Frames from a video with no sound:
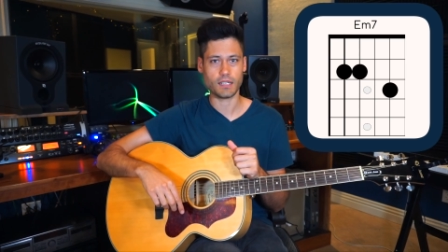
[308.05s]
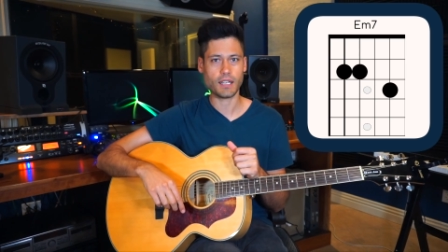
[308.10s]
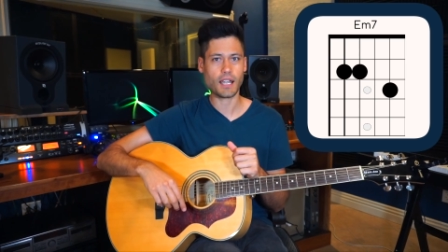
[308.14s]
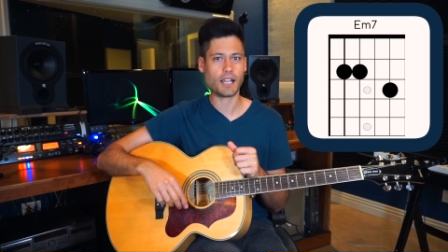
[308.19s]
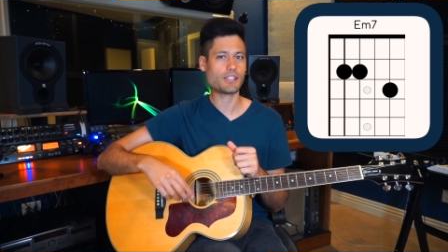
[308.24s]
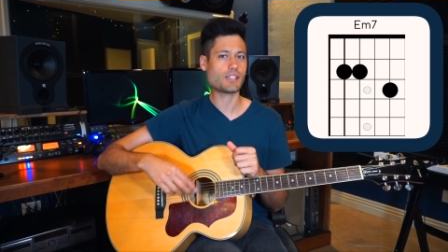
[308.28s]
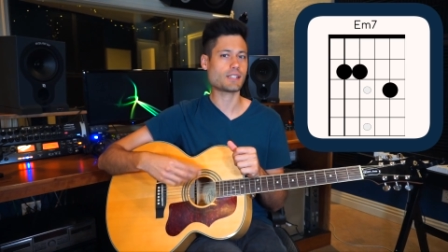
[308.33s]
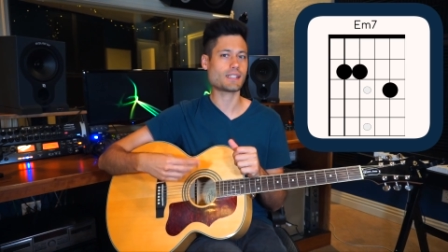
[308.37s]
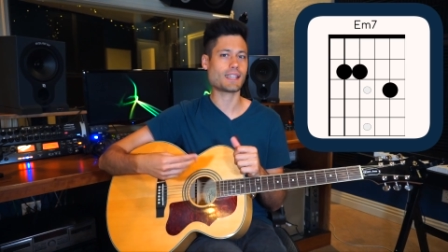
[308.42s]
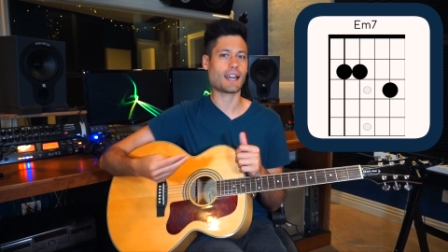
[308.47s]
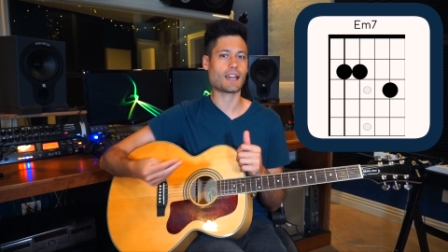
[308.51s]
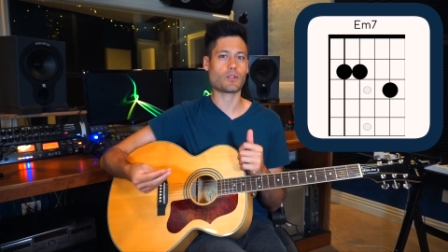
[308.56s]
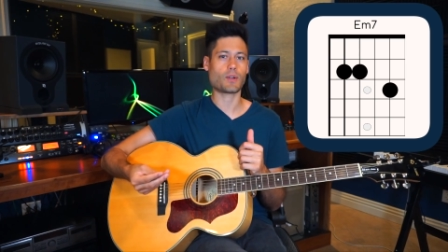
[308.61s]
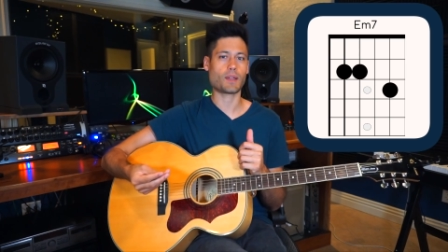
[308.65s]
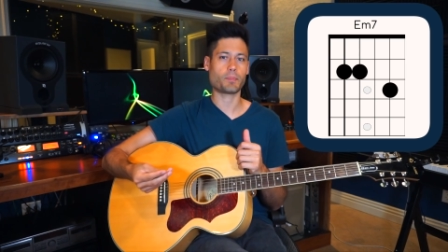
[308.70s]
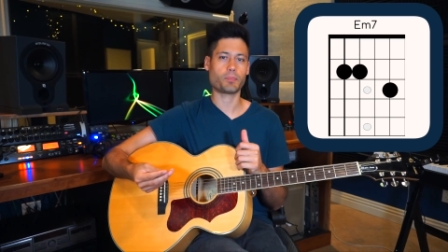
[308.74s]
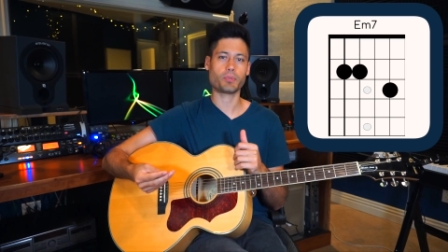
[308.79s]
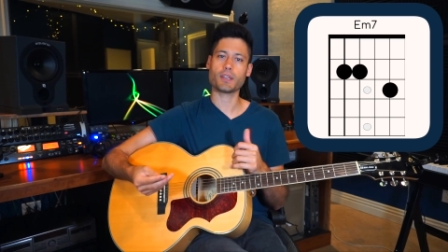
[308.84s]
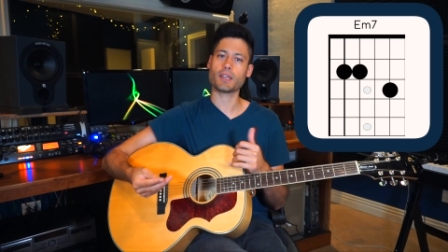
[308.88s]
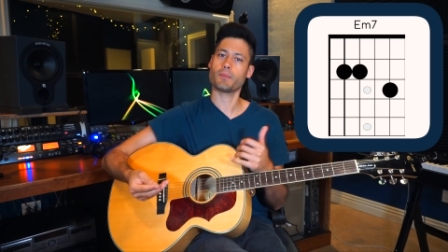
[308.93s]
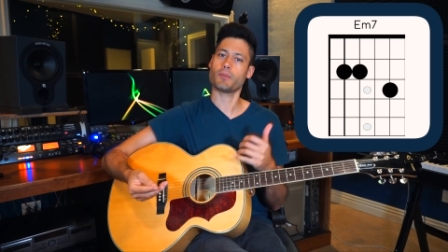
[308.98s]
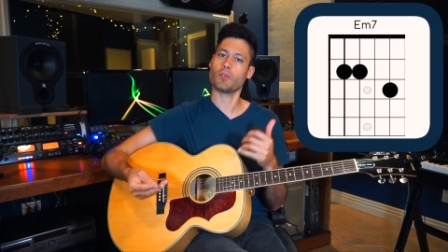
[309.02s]
Not just how do I
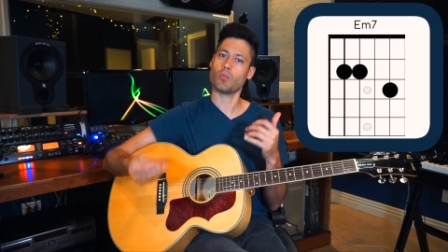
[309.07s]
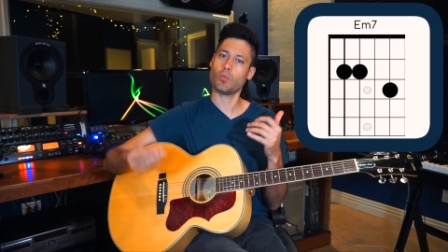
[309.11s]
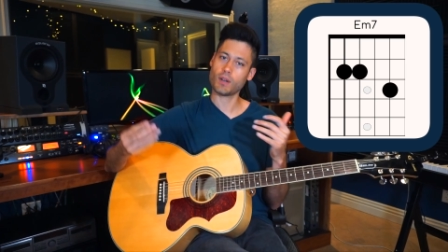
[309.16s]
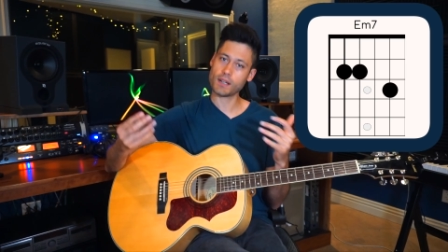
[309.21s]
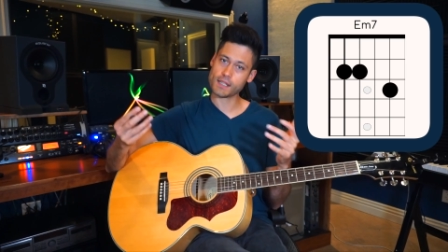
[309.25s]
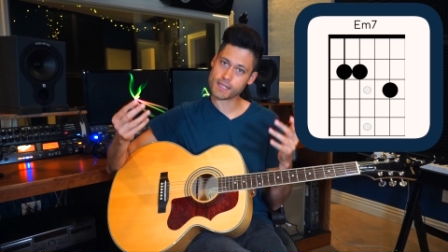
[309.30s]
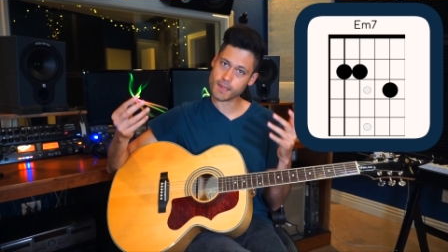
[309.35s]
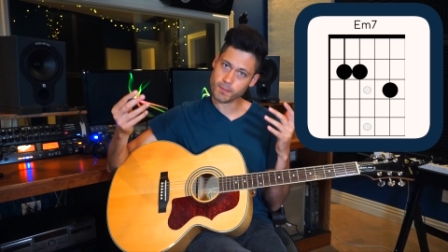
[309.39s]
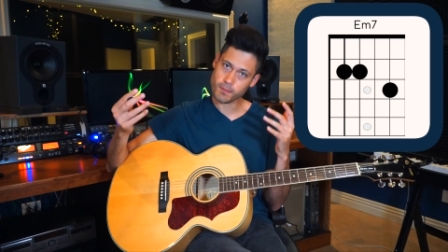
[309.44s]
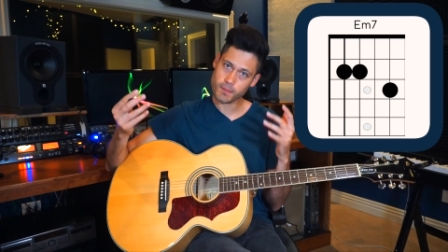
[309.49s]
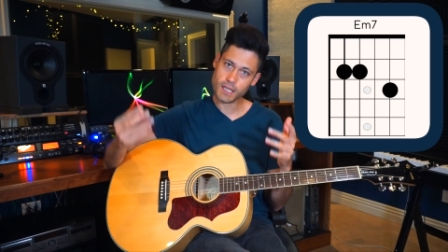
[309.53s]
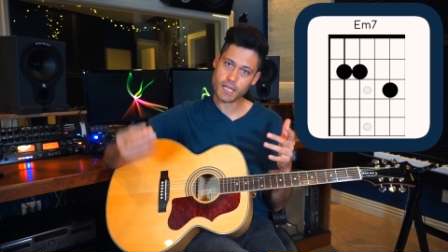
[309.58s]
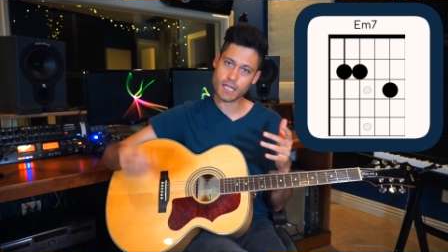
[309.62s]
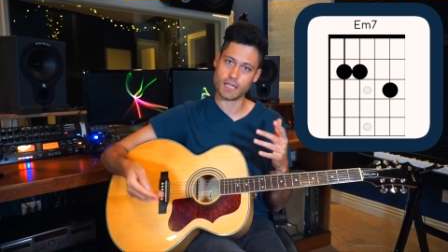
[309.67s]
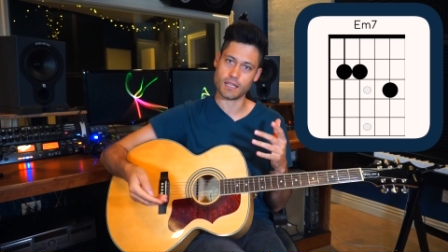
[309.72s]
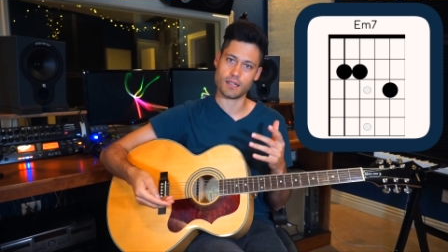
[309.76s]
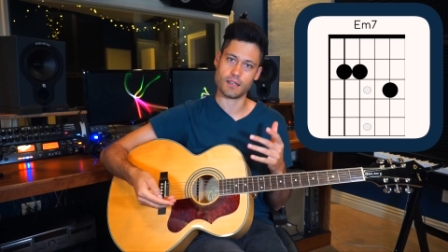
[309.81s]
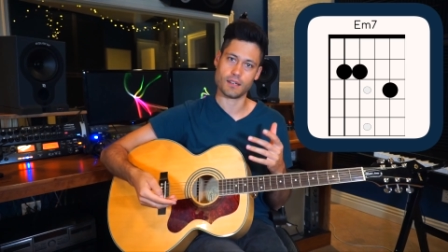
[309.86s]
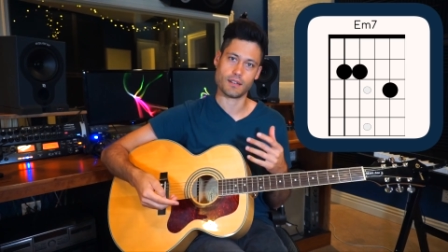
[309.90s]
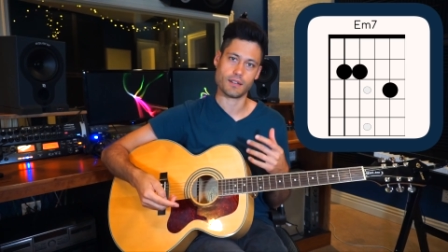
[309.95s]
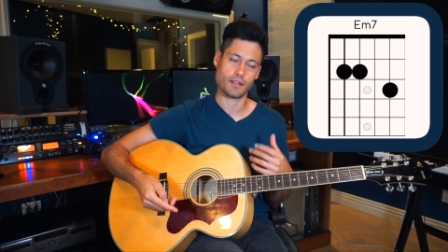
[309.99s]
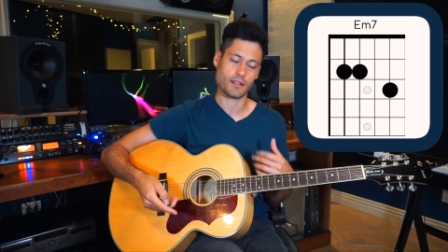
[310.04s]
play it, but what does it
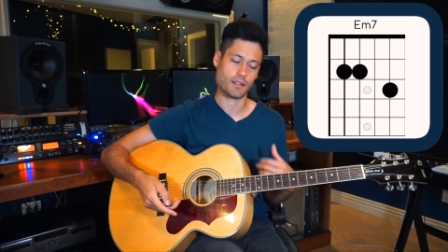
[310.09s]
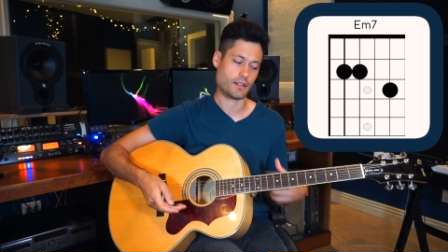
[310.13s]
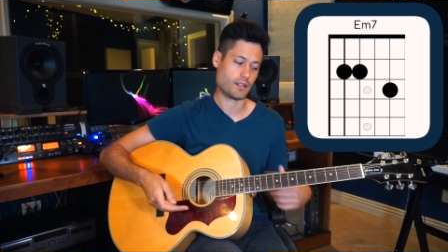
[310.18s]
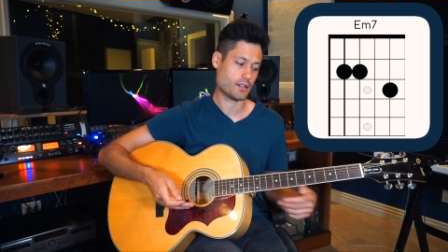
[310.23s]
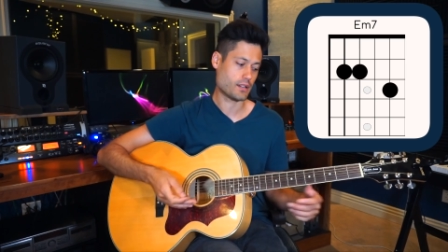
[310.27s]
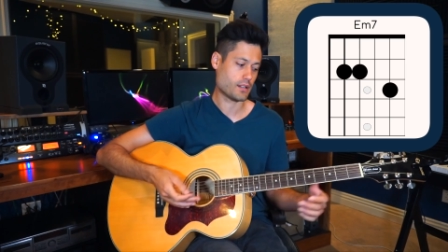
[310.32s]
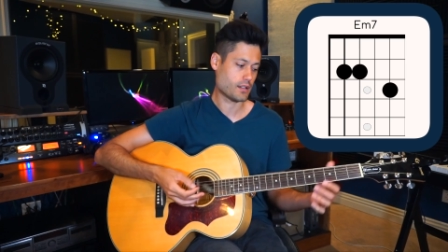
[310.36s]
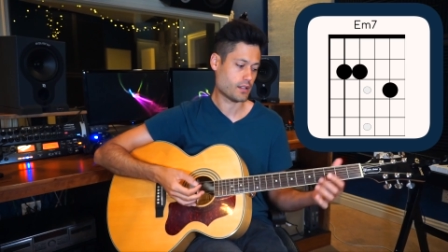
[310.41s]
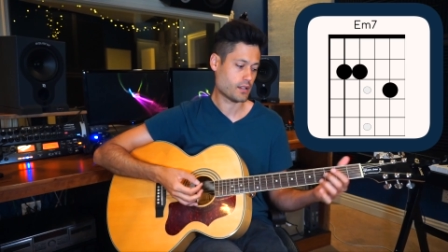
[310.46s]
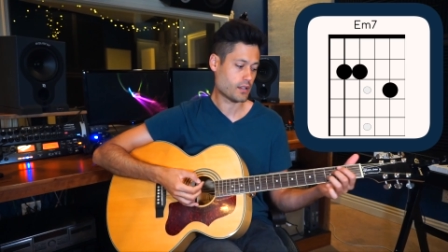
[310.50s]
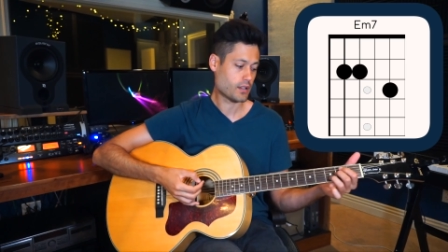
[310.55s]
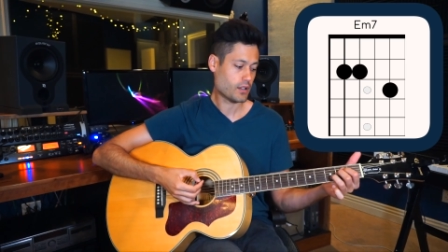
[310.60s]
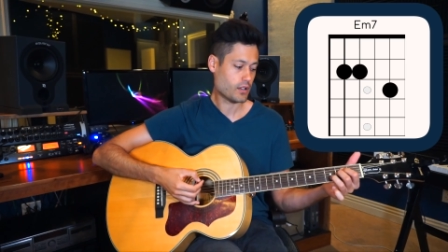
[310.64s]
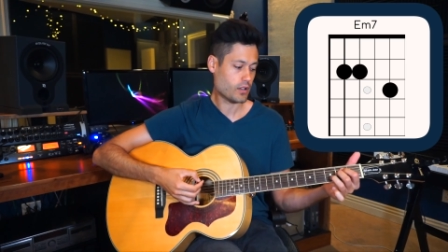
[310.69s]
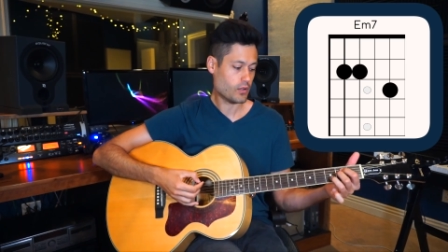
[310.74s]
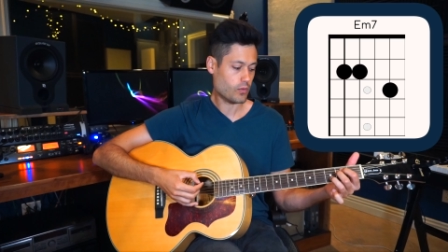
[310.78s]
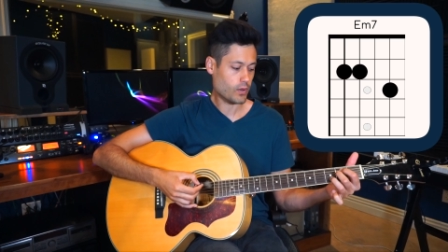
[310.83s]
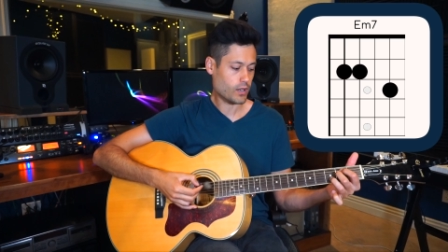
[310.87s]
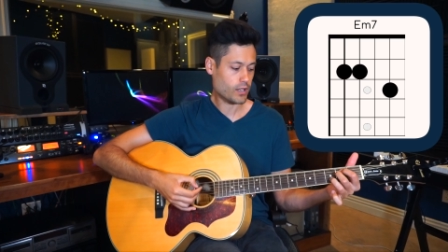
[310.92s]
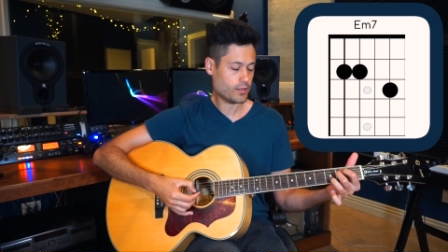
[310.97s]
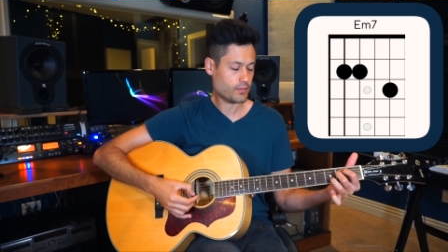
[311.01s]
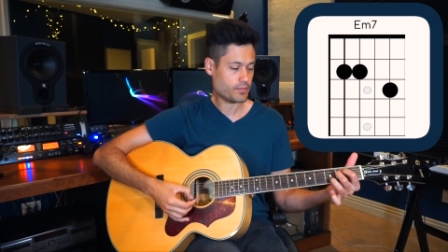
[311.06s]
mean?
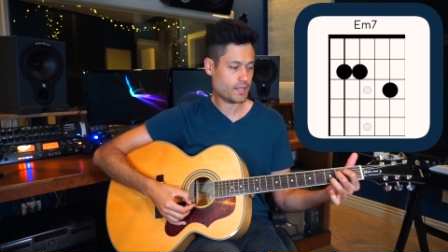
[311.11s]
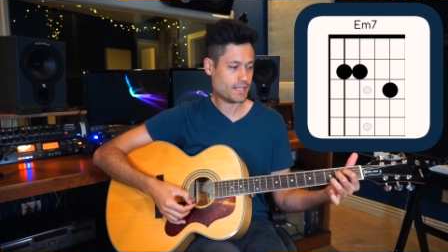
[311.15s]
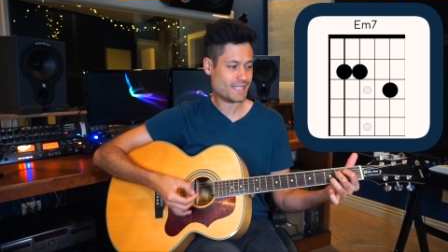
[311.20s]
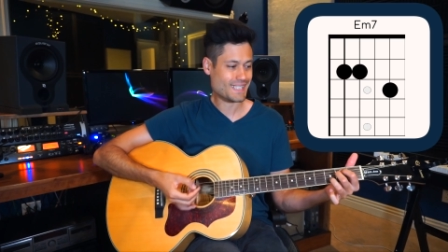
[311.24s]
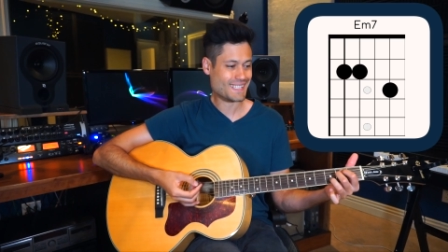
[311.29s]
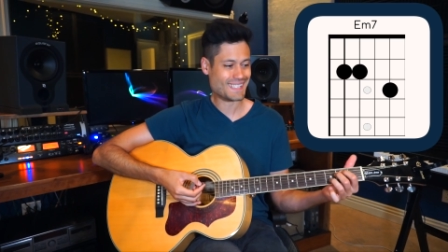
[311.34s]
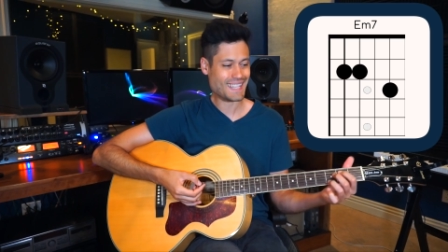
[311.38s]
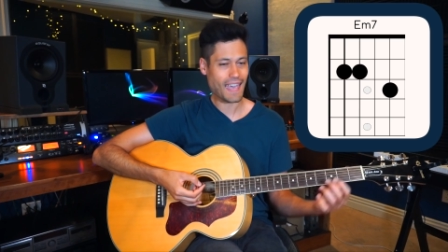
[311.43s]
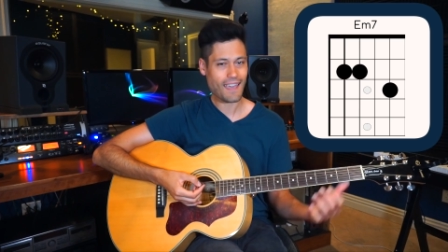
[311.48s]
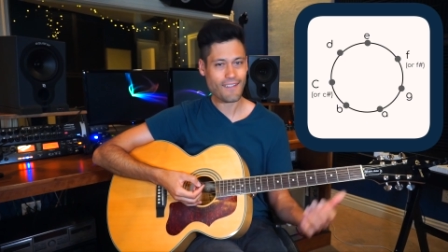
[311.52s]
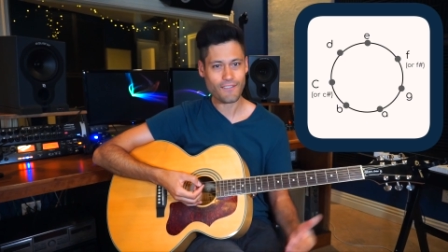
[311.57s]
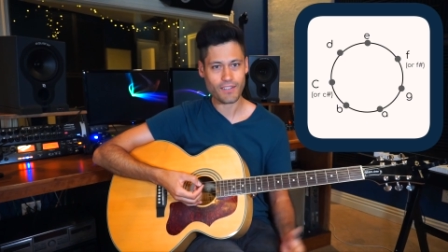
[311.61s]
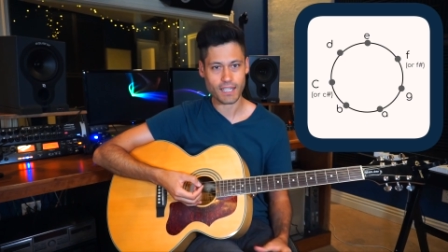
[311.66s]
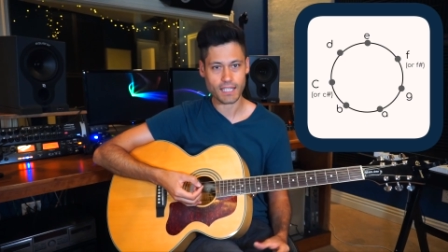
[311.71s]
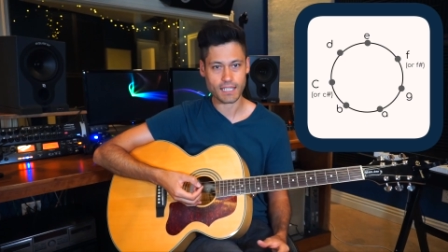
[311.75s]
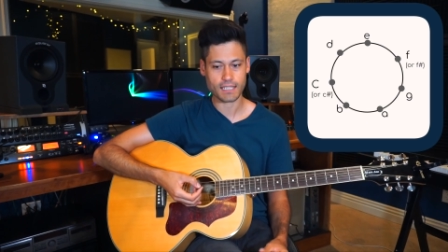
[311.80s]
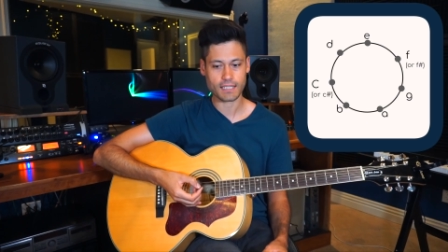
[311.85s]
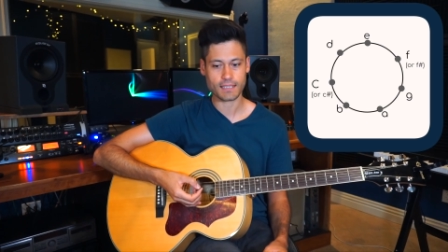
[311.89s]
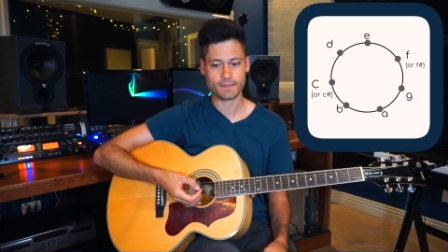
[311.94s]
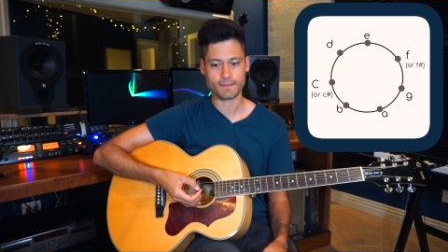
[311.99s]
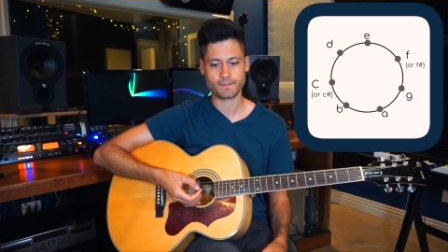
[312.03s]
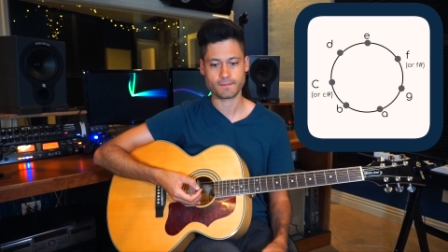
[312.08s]
Well,
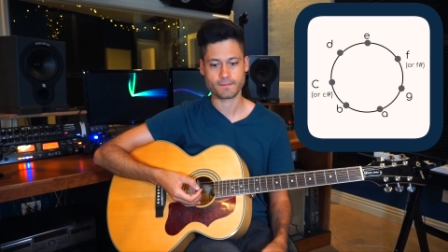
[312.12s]
7